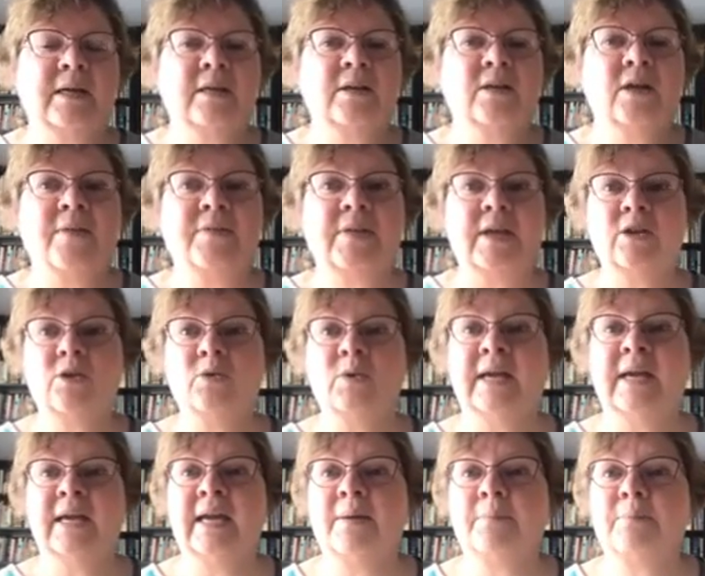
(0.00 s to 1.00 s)
Not that you
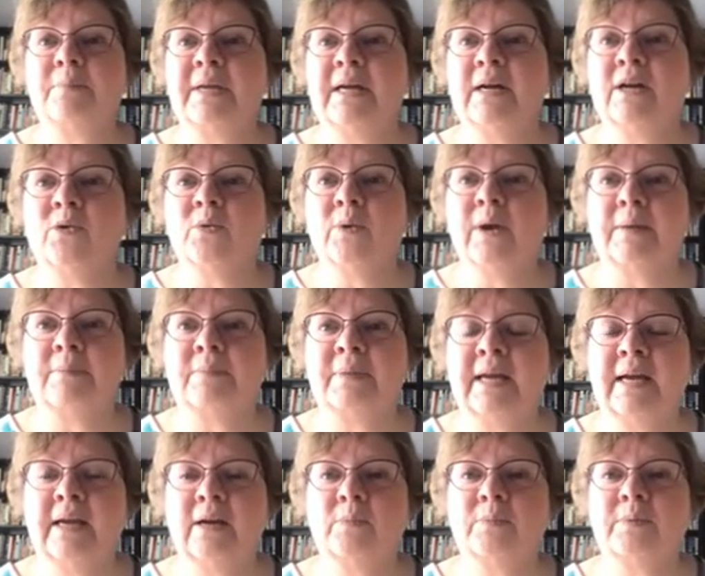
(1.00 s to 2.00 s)
can't be a great
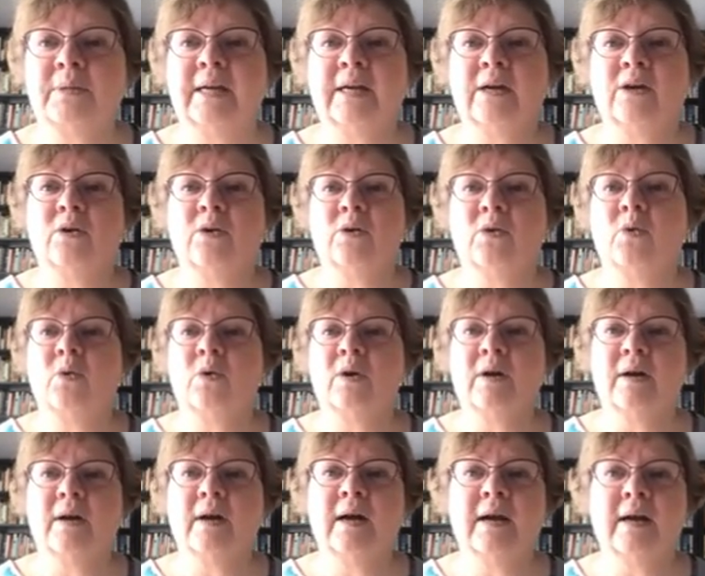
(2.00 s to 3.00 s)
piano player
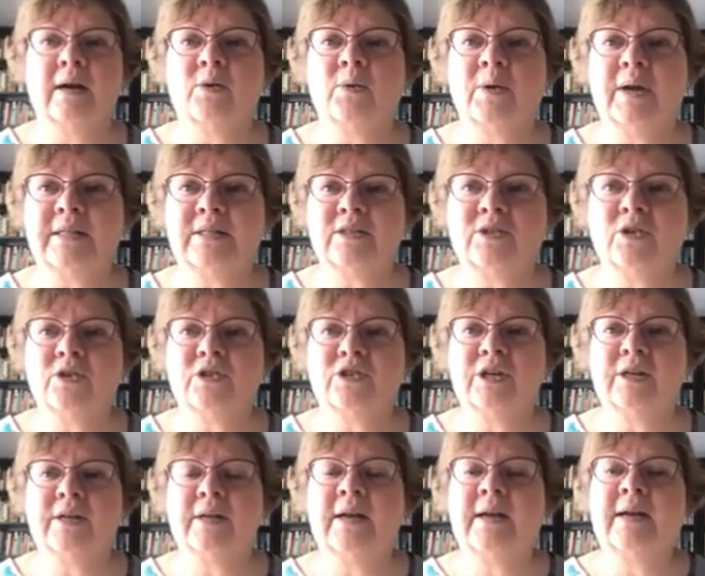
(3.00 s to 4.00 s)
or a great
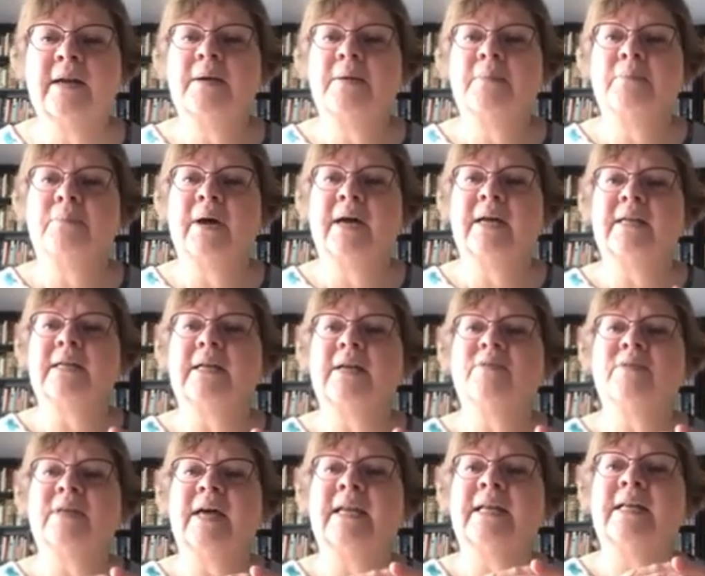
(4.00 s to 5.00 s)
surgeon, but
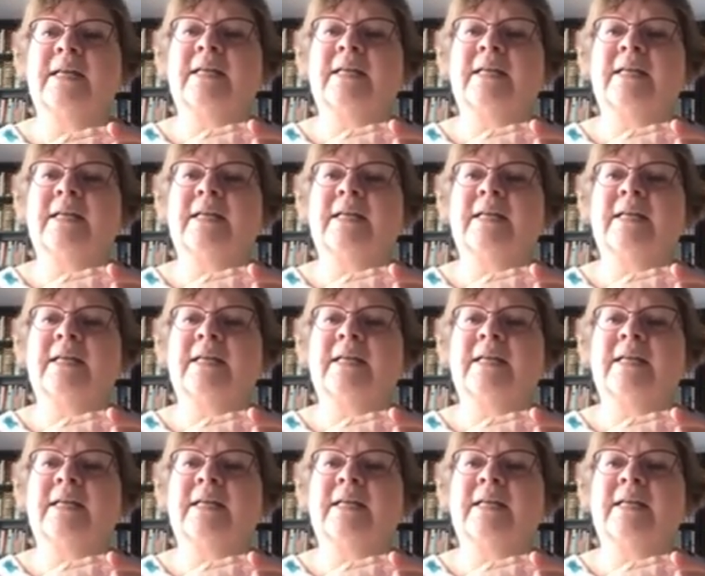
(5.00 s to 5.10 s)
that